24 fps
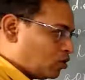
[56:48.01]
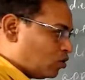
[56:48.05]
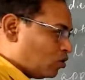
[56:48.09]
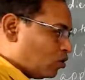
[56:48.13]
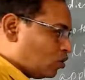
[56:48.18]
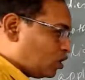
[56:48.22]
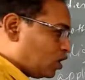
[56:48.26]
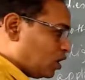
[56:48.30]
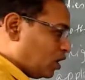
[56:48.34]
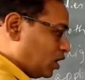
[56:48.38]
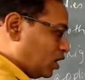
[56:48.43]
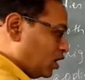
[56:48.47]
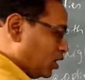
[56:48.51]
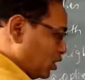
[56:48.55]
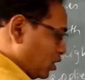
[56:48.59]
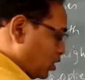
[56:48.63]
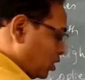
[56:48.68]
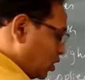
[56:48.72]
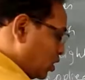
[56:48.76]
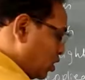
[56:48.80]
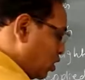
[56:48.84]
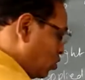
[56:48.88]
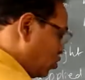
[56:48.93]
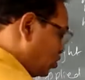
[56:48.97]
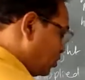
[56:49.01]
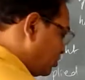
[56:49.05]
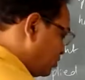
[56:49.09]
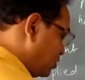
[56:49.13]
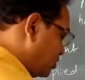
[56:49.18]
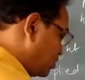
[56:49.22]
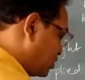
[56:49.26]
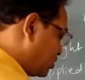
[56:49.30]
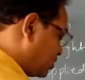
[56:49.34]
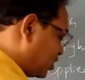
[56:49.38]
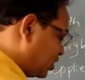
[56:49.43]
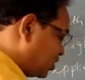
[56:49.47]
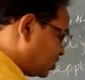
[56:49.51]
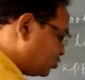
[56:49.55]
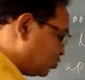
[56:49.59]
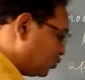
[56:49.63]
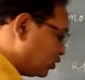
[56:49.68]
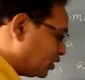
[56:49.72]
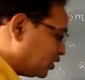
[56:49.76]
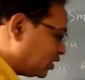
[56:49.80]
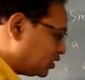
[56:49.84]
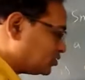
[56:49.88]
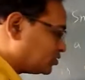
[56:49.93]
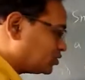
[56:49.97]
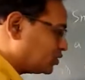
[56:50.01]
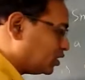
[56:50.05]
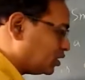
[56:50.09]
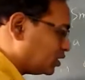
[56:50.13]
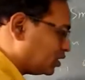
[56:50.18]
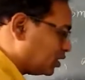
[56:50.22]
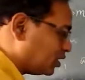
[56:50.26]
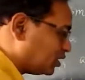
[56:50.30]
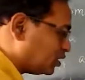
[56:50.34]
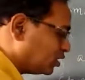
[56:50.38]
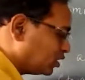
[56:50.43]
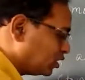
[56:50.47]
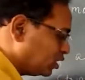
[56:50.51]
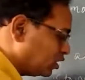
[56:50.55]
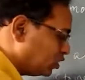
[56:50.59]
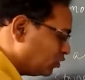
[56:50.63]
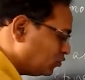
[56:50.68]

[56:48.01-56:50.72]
Okay, now in this case we can say that